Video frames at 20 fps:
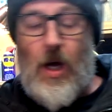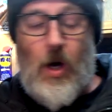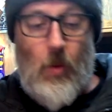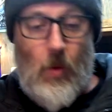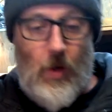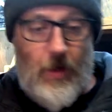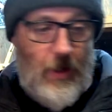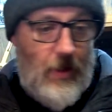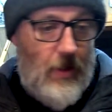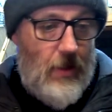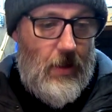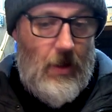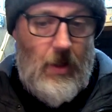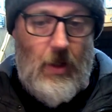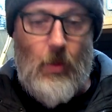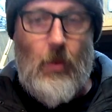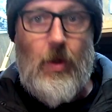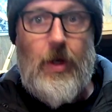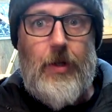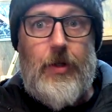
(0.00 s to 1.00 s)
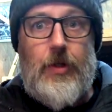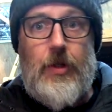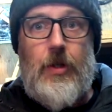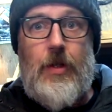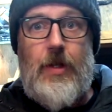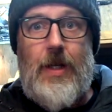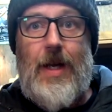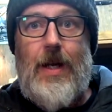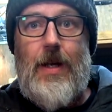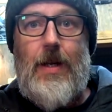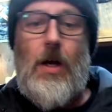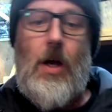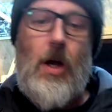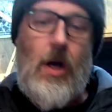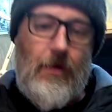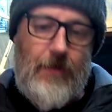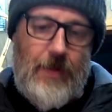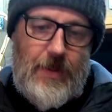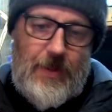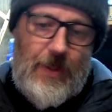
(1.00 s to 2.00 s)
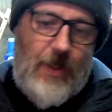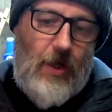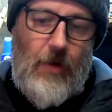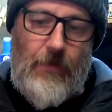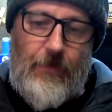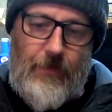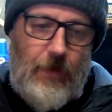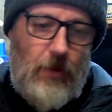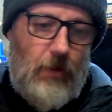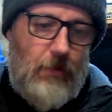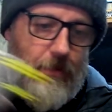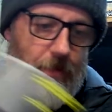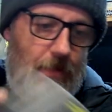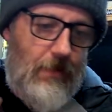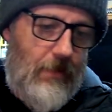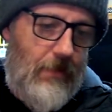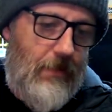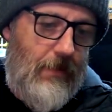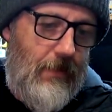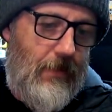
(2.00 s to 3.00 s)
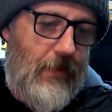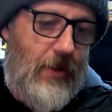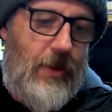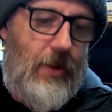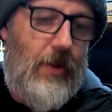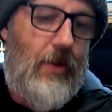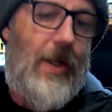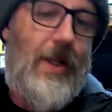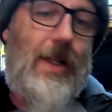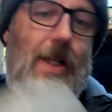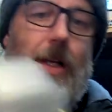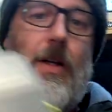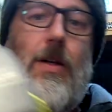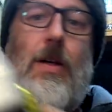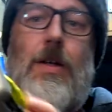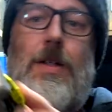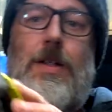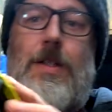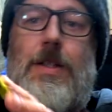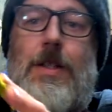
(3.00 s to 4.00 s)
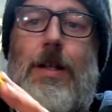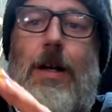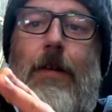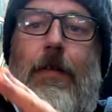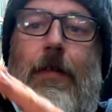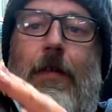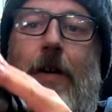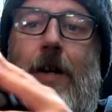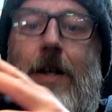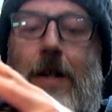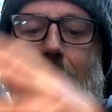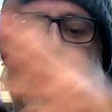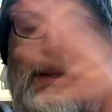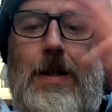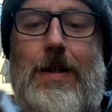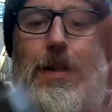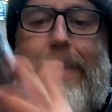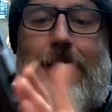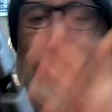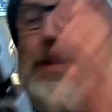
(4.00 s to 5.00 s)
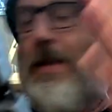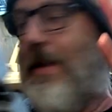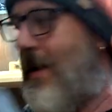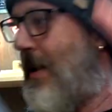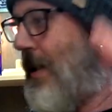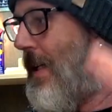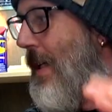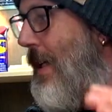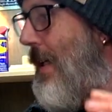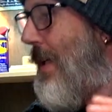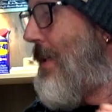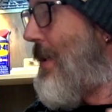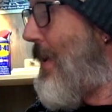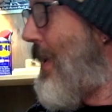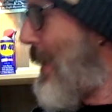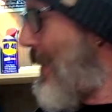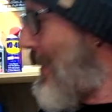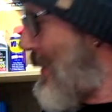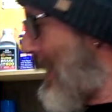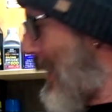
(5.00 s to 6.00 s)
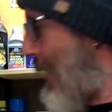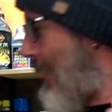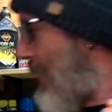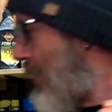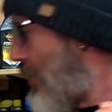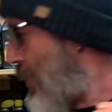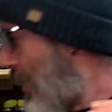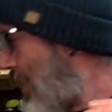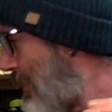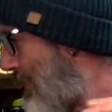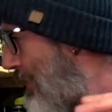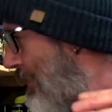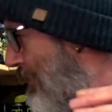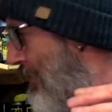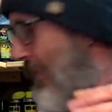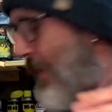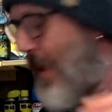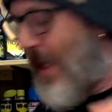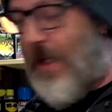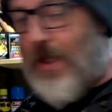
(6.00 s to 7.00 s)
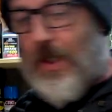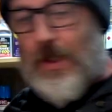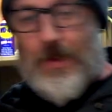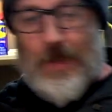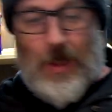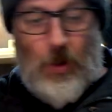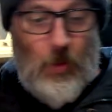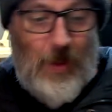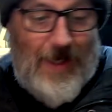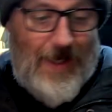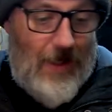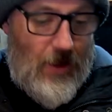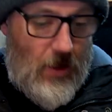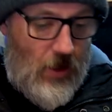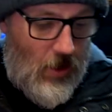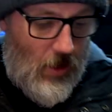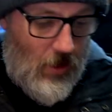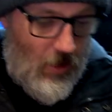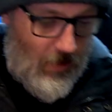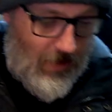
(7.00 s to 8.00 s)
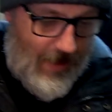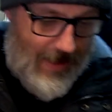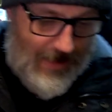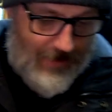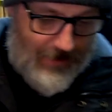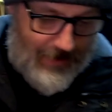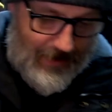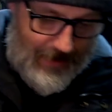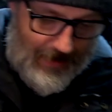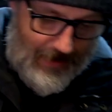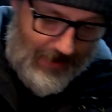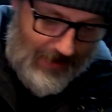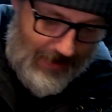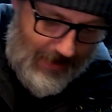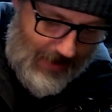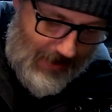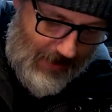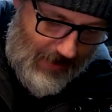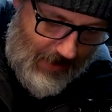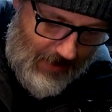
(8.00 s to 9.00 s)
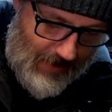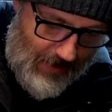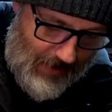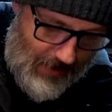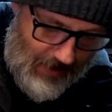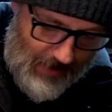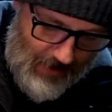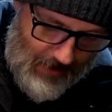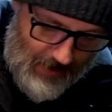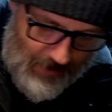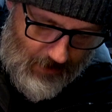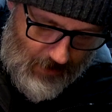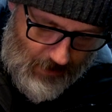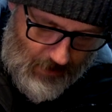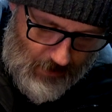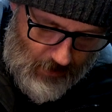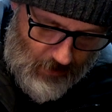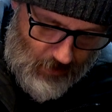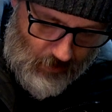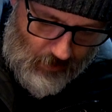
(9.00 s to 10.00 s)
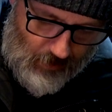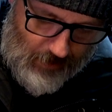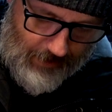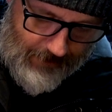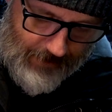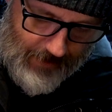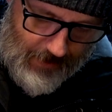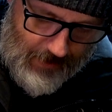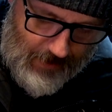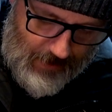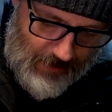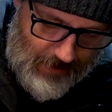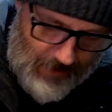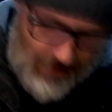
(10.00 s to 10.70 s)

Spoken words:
I want to do that. Obviously I'll film doing that kind of stuff. So that's another job. So we're going to call that the rivet